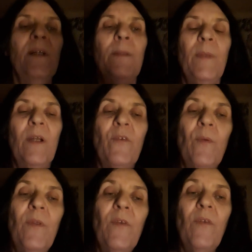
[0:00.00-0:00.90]
Because
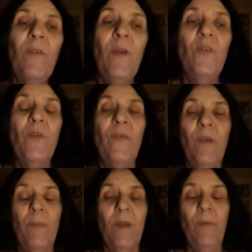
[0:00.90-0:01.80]
with this ascension
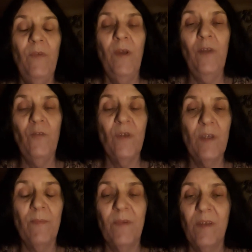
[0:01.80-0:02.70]
symptoms, the energies
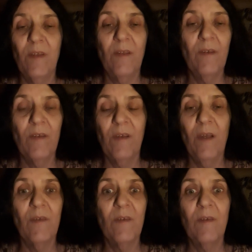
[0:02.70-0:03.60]
just
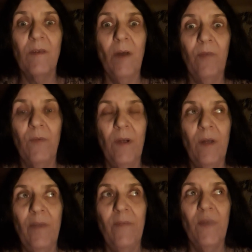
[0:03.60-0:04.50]
get sucked right
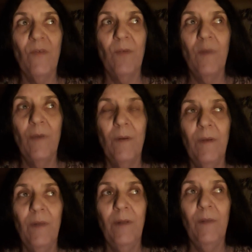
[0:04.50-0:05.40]
out of us.
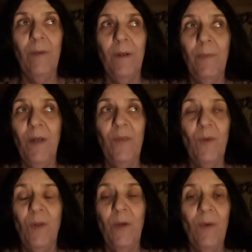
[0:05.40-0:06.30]
You know, I'm not the
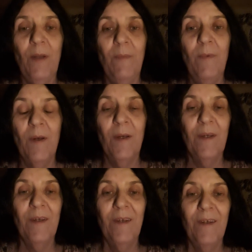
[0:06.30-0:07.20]
only one.
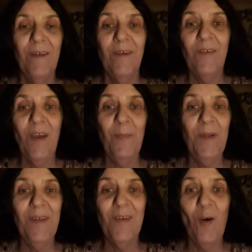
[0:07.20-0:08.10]
It's
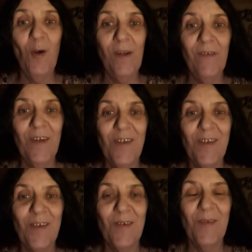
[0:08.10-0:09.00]
happening to all of
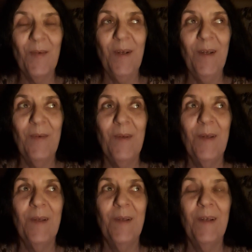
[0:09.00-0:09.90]
us, right?
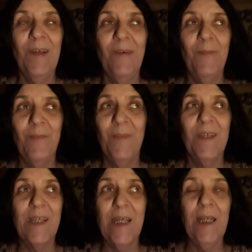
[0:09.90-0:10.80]
I've been
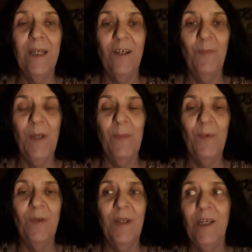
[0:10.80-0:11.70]
seeing it in
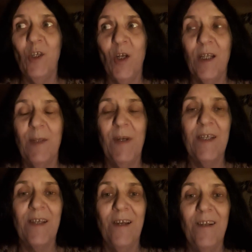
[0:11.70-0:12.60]
people, and I talk to my
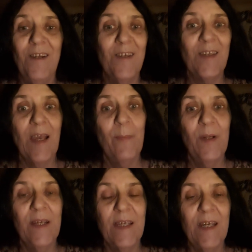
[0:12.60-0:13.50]
son, and it's
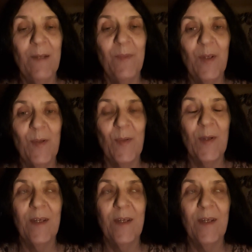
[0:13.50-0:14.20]
happening to him too.